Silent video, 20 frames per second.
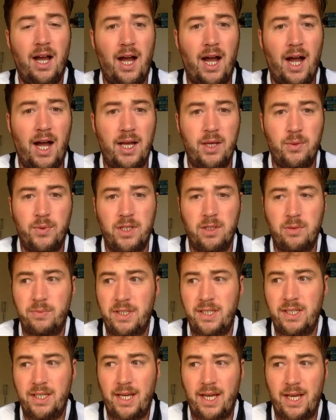I will
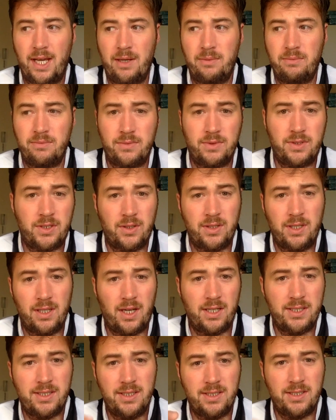be. Um, so the
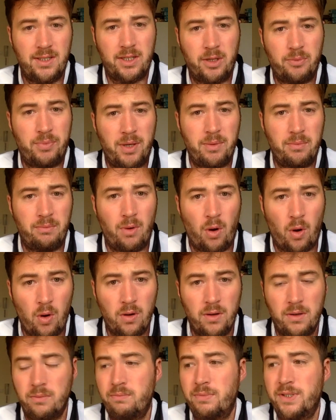losses look a bit
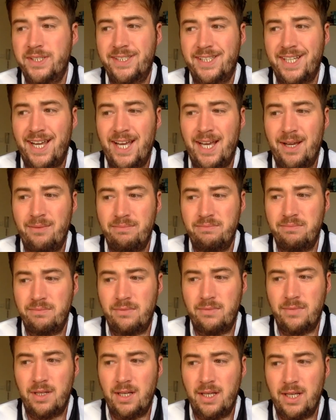more, but
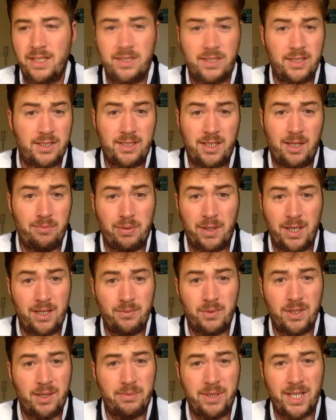um, it's just because I'm playing
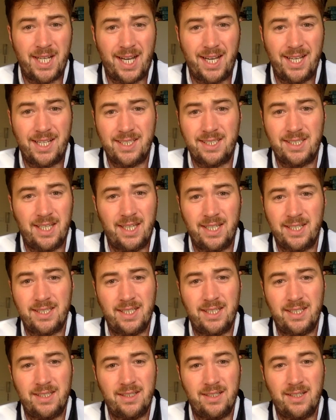with a bit higher stakes.
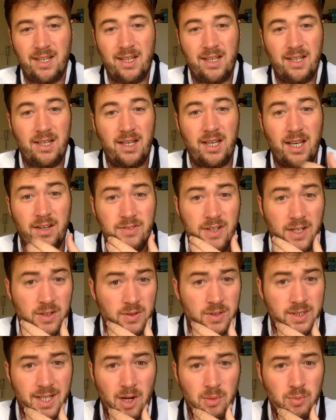And if I
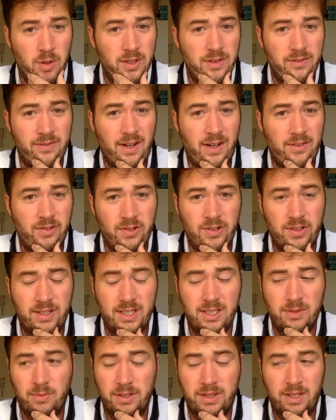go down more than 500
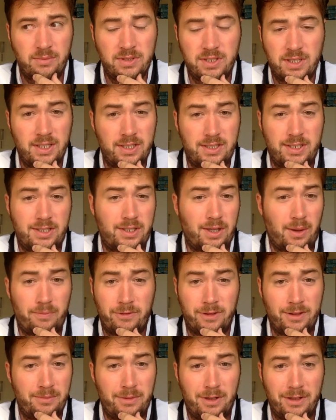this month, I'm just going to stop
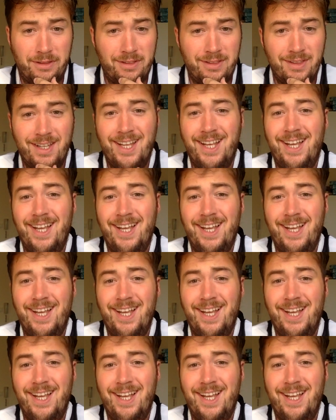for the month.